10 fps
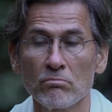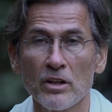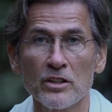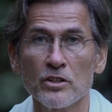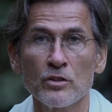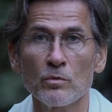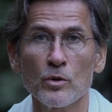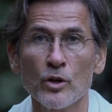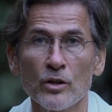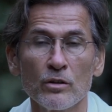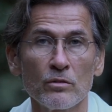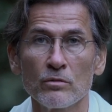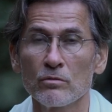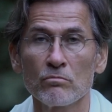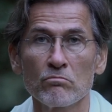it didn't work,
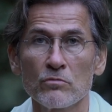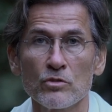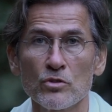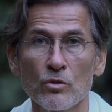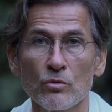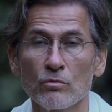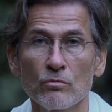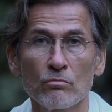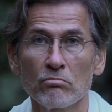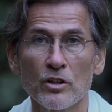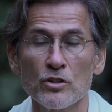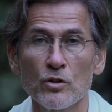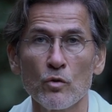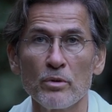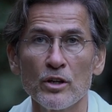so it's
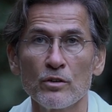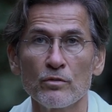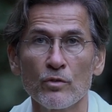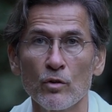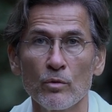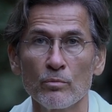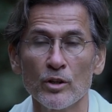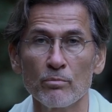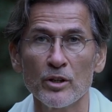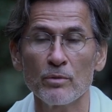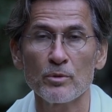no big from the bigger